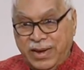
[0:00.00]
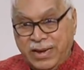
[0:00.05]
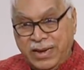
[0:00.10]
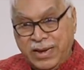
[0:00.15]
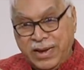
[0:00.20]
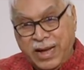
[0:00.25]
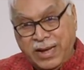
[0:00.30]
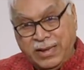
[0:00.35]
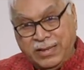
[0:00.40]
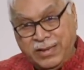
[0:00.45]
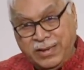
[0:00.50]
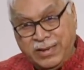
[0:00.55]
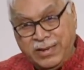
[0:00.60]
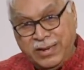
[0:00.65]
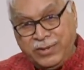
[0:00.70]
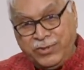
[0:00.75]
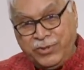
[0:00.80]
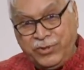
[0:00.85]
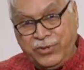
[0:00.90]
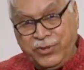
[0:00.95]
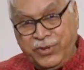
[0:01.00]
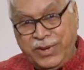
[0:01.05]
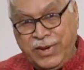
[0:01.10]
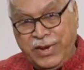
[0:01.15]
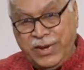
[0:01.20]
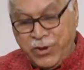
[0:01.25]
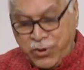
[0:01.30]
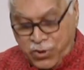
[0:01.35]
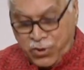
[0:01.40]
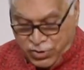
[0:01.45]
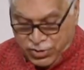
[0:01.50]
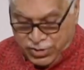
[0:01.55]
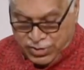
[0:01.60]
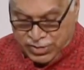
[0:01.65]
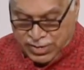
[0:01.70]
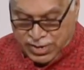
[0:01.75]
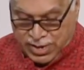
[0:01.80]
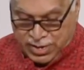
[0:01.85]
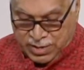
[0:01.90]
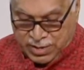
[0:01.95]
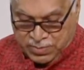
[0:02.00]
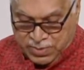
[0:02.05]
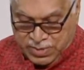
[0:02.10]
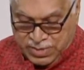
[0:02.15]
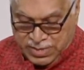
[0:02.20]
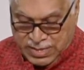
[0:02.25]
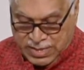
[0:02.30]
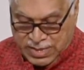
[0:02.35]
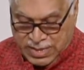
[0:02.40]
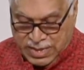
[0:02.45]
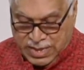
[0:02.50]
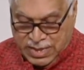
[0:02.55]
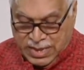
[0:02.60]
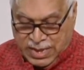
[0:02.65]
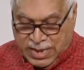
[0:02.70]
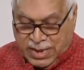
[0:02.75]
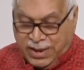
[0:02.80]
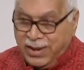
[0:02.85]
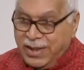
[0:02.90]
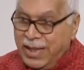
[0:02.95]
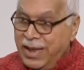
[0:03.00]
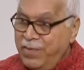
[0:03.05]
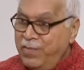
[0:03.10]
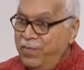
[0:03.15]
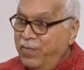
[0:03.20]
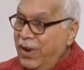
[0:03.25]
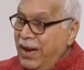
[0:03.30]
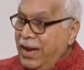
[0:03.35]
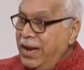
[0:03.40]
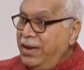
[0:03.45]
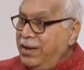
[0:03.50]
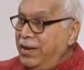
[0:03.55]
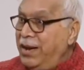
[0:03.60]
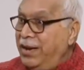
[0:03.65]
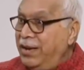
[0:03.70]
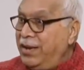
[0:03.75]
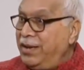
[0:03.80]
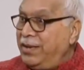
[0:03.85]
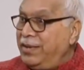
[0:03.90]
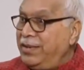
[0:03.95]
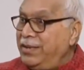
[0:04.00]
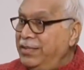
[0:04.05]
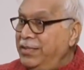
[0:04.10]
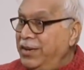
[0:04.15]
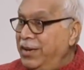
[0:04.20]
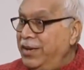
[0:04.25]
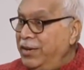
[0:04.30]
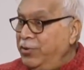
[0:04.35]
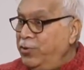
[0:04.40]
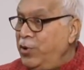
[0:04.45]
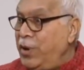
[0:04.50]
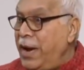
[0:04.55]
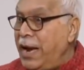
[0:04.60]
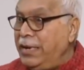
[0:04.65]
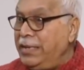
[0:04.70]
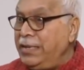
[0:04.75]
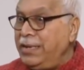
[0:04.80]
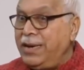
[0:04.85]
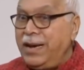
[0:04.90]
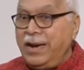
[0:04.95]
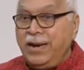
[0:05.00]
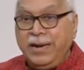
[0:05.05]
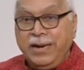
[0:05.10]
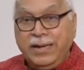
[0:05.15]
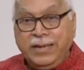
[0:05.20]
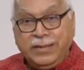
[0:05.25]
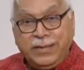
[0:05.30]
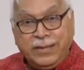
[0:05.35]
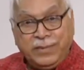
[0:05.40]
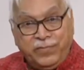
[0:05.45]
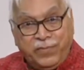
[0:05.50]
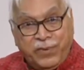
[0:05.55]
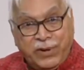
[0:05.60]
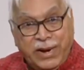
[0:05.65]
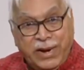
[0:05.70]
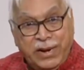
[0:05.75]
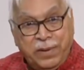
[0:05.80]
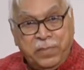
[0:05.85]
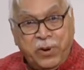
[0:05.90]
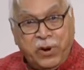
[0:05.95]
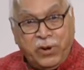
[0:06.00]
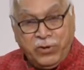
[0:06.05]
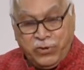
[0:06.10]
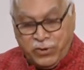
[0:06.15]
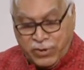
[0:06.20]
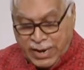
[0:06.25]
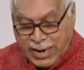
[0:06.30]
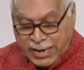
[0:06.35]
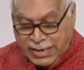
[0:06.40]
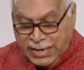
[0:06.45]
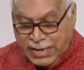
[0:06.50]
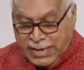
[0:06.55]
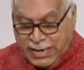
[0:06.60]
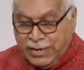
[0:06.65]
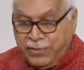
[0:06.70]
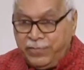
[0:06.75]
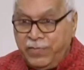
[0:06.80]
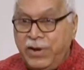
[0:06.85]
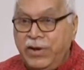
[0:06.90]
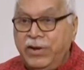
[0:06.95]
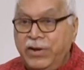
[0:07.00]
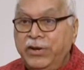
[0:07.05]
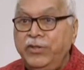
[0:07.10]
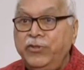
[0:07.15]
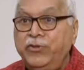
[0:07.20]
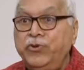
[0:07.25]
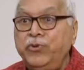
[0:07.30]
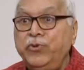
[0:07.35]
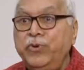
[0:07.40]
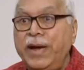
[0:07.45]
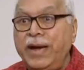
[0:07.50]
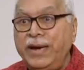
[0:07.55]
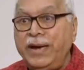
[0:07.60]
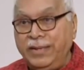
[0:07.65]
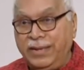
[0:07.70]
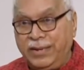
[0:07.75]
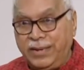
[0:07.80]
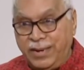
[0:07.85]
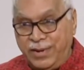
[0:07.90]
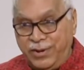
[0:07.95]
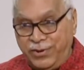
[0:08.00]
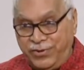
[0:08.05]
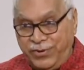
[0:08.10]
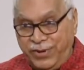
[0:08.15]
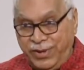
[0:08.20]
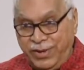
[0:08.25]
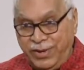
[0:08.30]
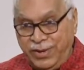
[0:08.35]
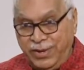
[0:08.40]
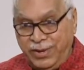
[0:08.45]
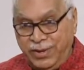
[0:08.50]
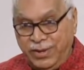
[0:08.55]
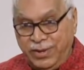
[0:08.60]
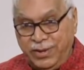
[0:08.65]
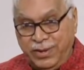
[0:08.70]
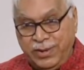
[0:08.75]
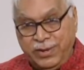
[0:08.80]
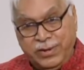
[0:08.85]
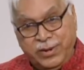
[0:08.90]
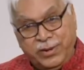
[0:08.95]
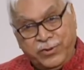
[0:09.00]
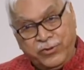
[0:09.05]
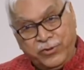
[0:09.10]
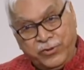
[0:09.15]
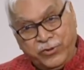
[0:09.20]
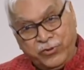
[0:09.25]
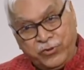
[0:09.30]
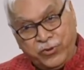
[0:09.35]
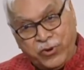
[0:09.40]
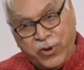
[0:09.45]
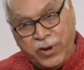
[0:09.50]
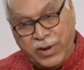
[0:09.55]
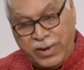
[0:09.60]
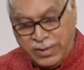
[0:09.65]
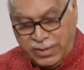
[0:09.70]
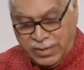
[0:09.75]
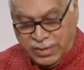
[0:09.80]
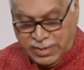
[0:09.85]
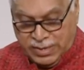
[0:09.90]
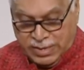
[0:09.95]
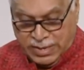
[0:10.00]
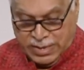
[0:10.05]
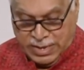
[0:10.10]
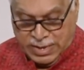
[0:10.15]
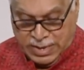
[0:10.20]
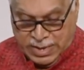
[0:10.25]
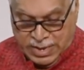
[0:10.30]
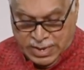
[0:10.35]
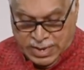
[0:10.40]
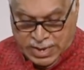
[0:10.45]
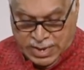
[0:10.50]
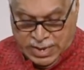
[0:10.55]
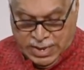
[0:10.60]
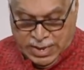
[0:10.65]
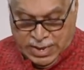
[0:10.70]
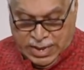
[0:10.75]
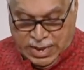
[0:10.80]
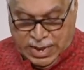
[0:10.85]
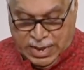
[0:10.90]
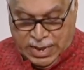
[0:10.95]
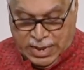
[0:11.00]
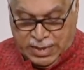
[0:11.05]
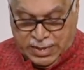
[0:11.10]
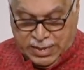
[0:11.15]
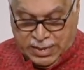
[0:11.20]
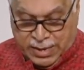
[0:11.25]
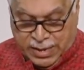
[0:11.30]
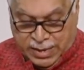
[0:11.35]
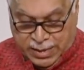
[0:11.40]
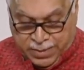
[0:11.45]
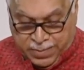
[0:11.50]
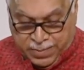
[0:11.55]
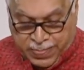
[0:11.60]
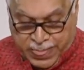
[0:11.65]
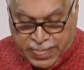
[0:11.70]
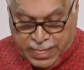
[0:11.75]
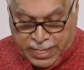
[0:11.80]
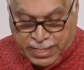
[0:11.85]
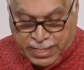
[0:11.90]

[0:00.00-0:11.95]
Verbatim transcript: Neither necessary nor desirable. Then well, let uh, the, uh, unite the country. He says, forget about uniting, it will disunite the country. Justice Chauhan. Uh, um,